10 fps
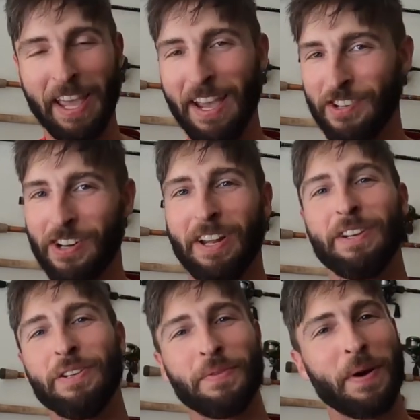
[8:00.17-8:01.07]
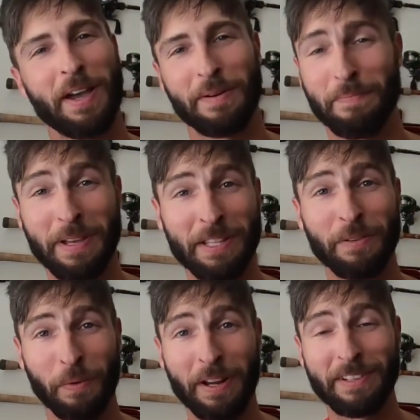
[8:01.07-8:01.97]
the action, I knew I had made
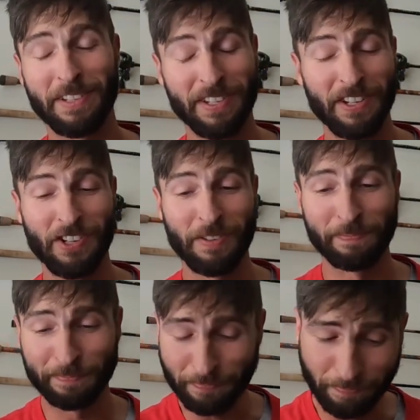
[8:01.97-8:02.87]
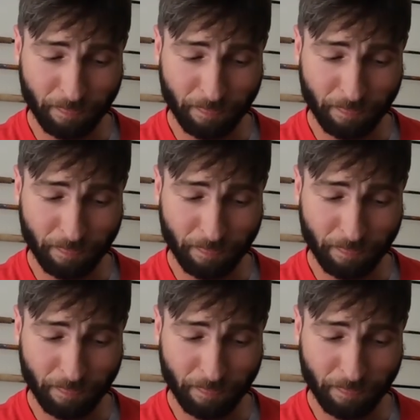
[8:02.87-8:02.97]
the right decision.